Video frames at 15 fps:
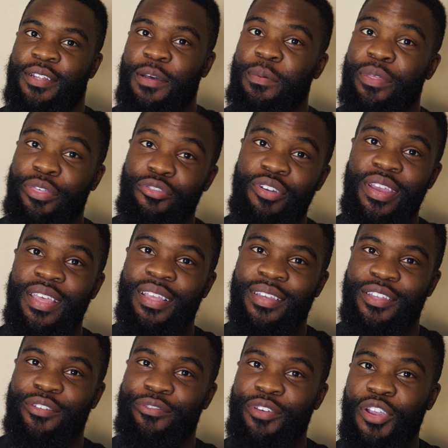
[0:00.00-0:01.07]
Number three
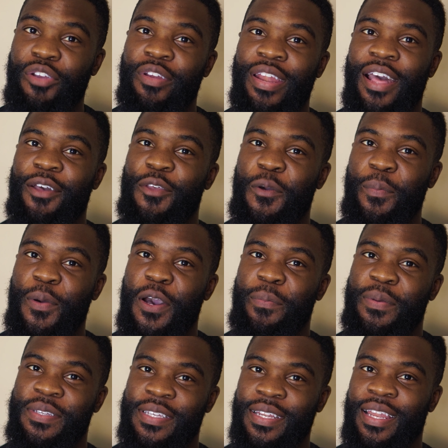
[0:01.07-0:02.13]
is figuring out your
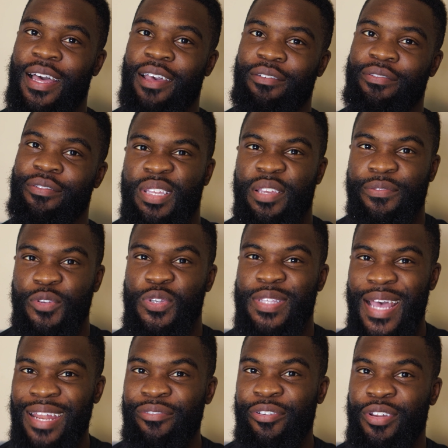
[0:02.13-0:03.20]
purpose in life. If you
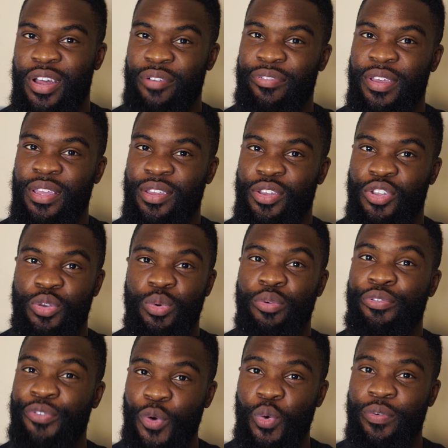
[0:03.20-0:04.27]
stand for nothing, you will
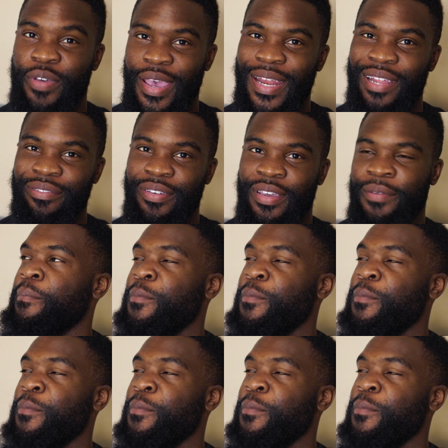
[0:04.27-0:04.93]
fall for anything.